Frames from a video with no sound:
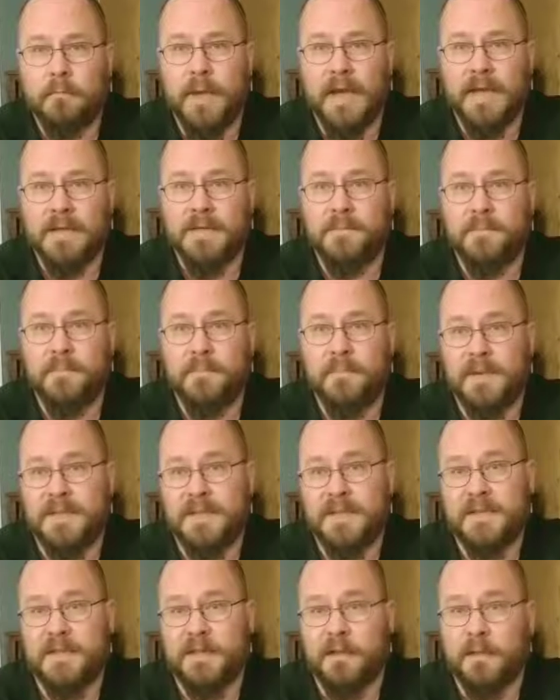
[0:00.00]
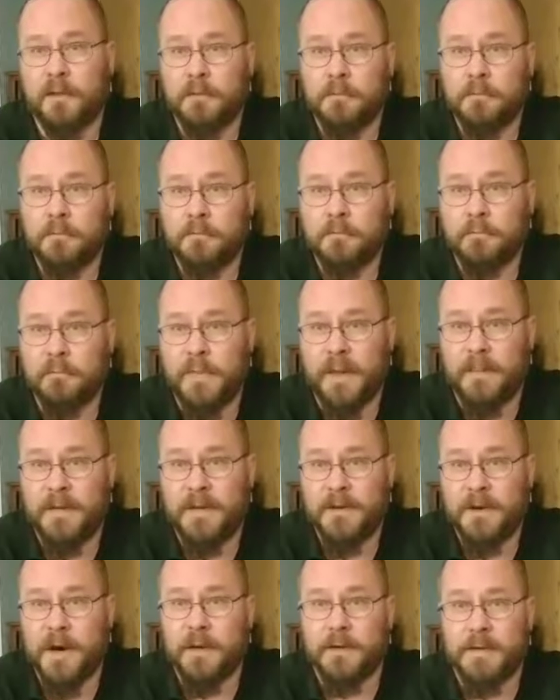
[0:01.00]
meds, but still made
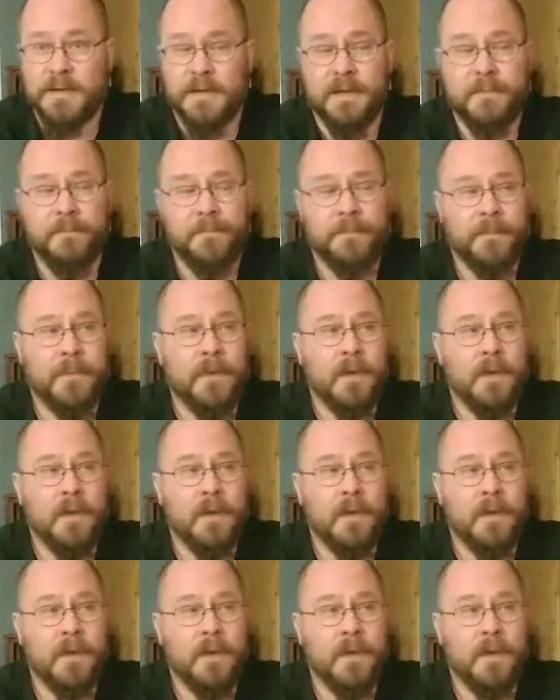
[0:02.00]
me drowsy.